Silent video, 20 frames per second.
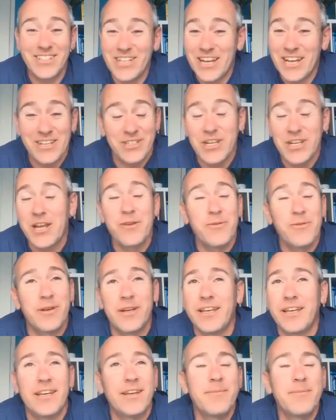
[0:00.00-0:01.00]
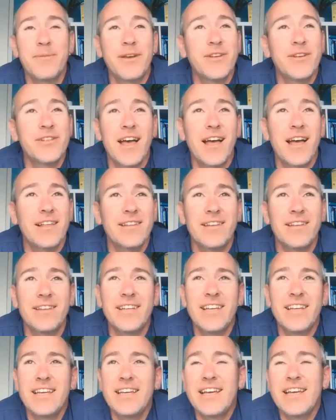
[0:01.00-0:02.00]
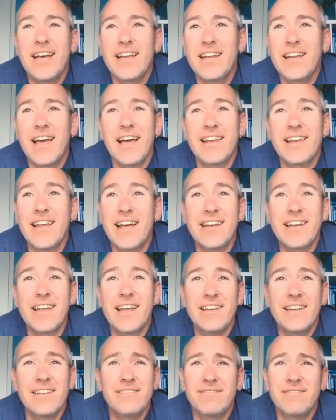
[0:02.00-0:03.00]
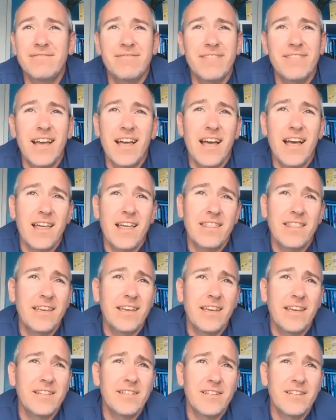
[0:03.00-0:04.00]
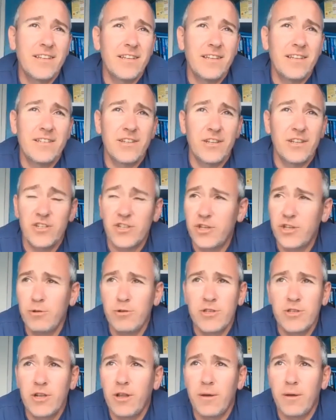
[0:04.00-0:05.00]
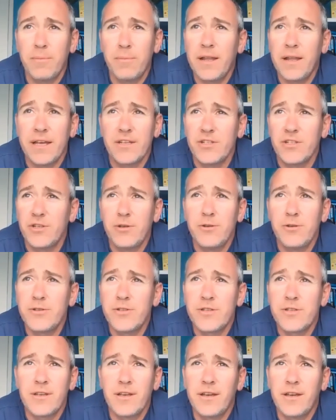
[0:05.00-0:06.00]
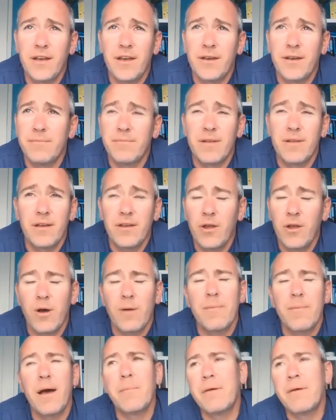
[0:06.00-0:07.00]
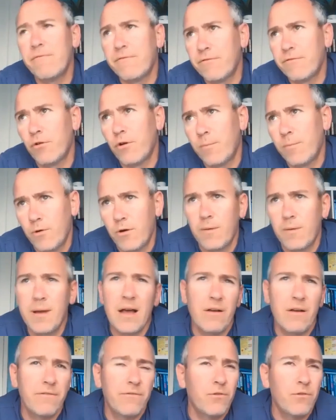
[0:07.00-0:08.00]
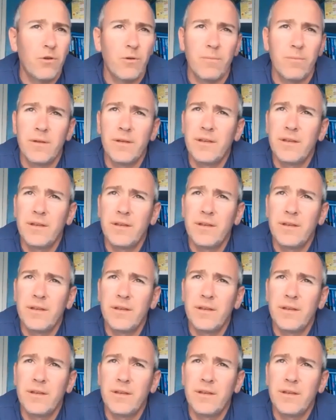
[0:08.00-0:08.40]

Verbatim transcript: Gen- genuinely, because I, and, and, and I think it's a, it's an excuse a lot of players use. Um, you know, I'm, I'm, in form or I'm out of form.